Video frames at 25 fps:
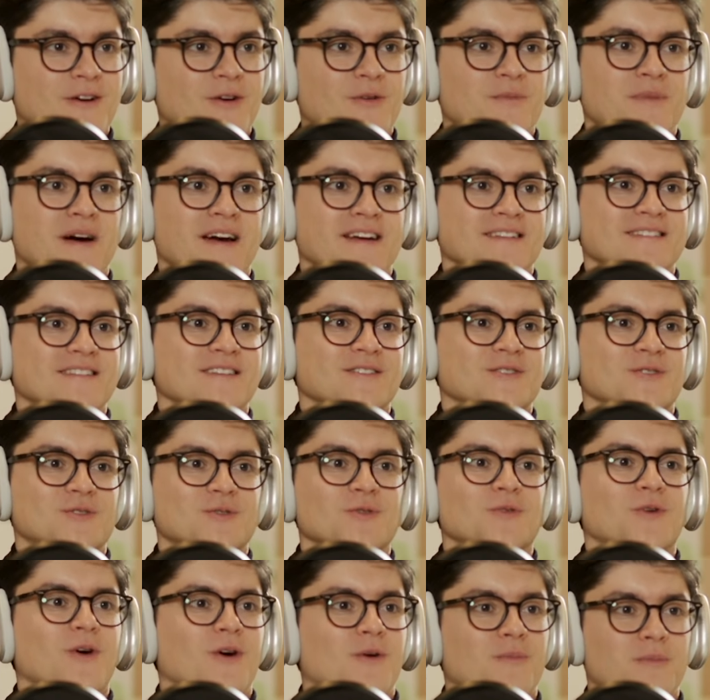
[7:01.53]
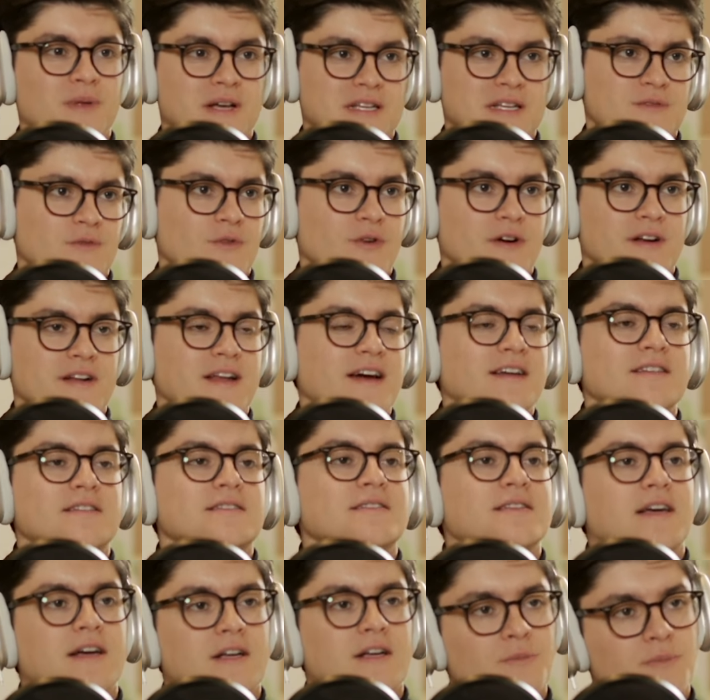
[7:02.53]
"Oh, my idea is too complex for a
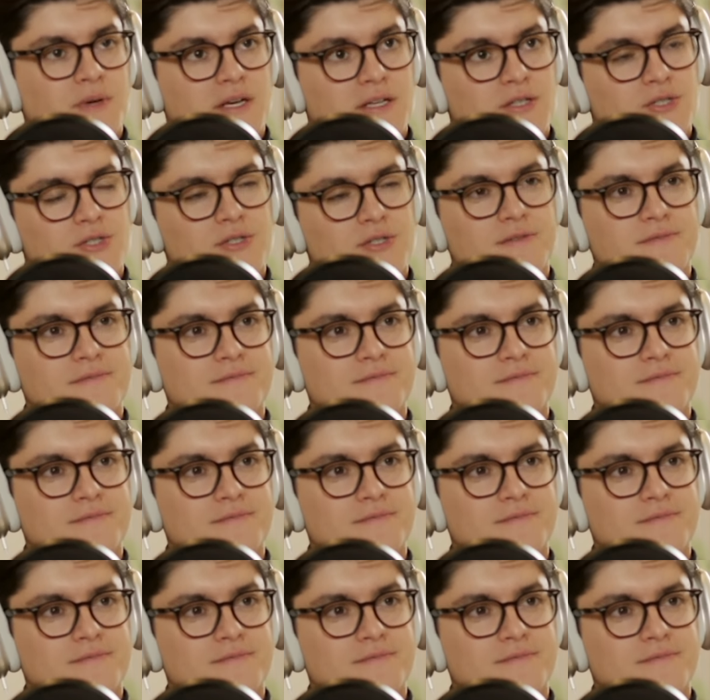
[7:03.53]
ninety-second pitch"?